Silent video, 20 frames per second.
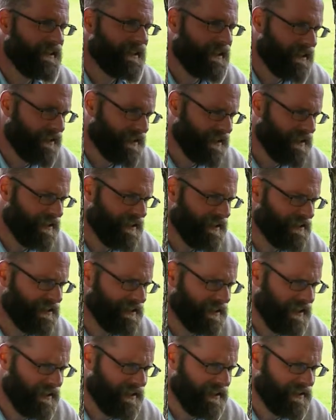
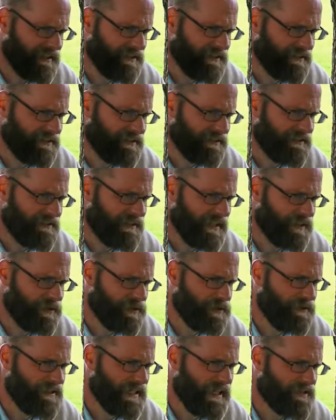England, I think in like
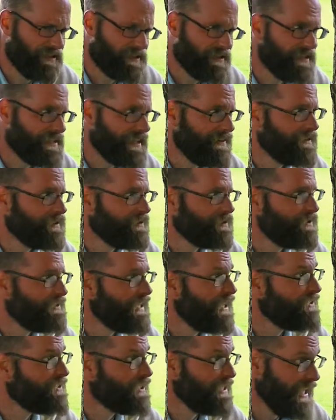2007,
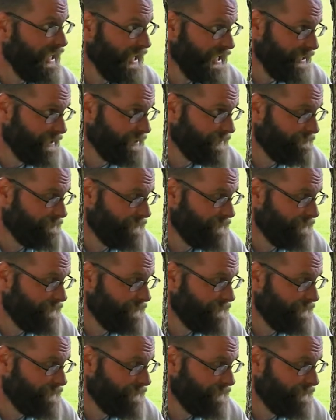2008,